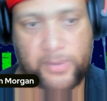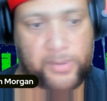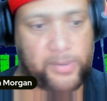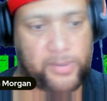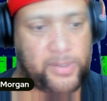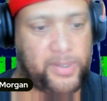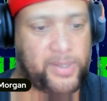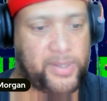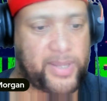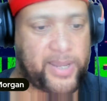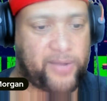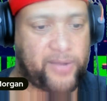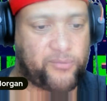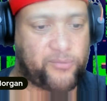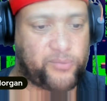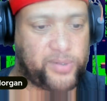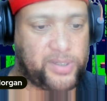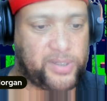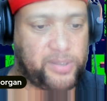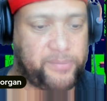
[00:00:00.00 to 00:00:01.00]
Not
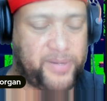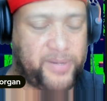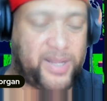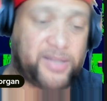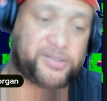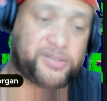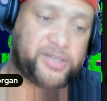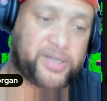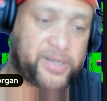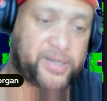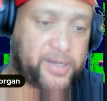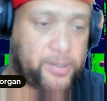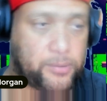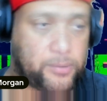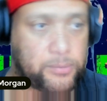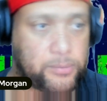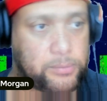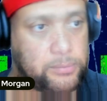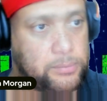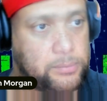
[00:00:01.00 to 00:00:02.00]
really, but I'll check it out.
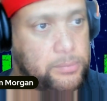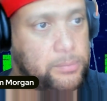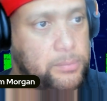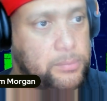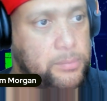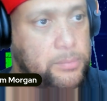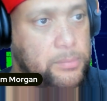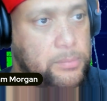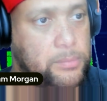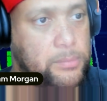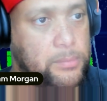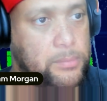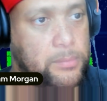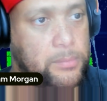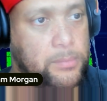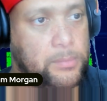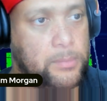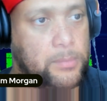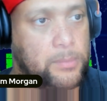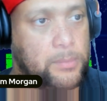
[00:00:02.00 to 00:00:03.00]
It's
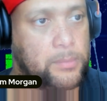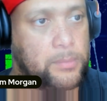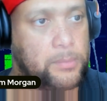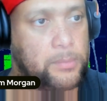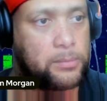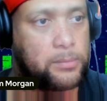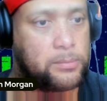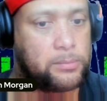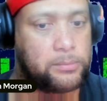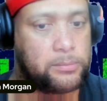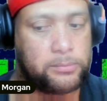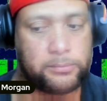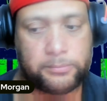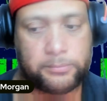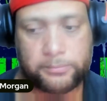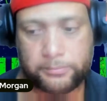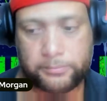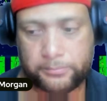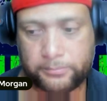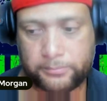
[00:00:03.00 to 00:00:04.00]
pretty good. It's a
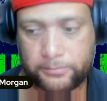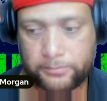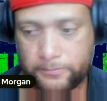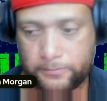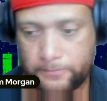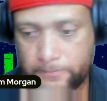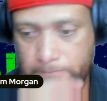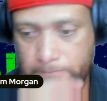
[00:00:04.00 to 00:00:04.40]
Star Trek